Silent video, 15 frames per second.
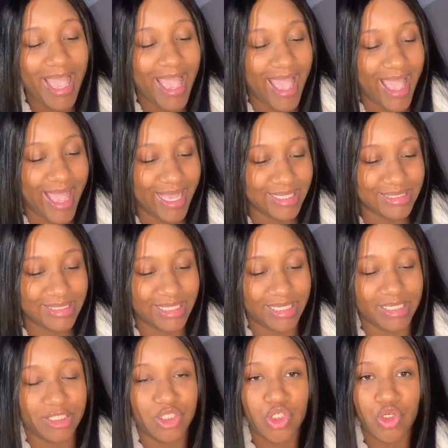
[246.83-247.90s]

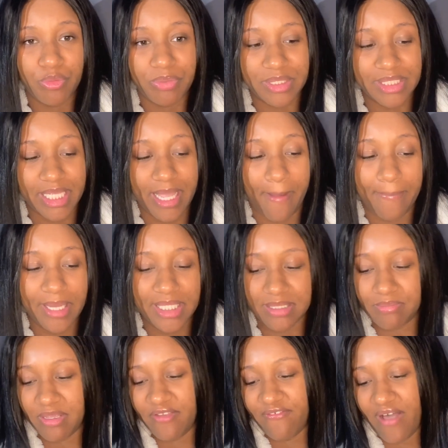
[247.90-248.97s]
acid 2% plus
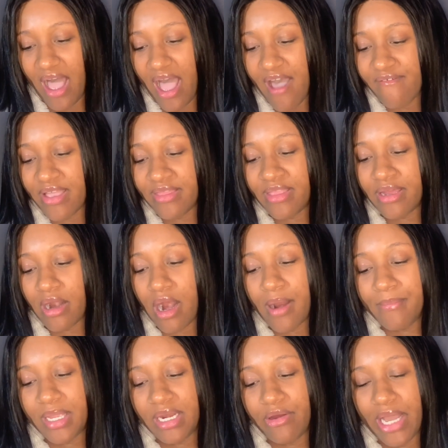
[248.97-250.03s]
B5, and then our
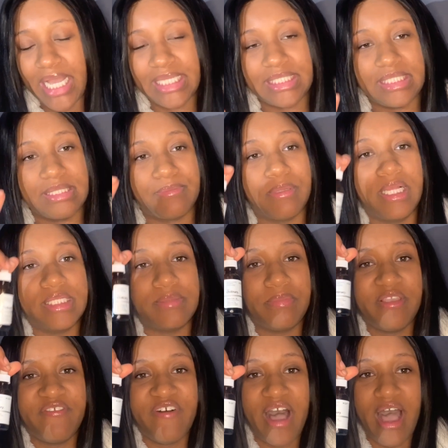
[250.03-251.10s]
amino acids plus
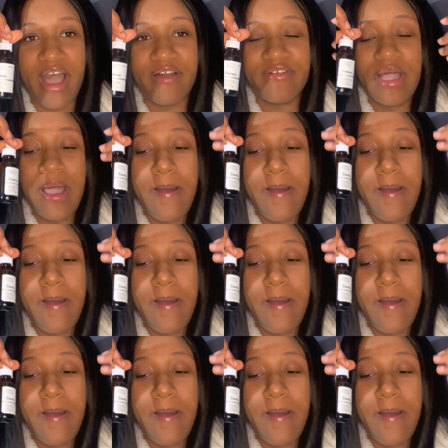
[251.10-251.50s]
B5.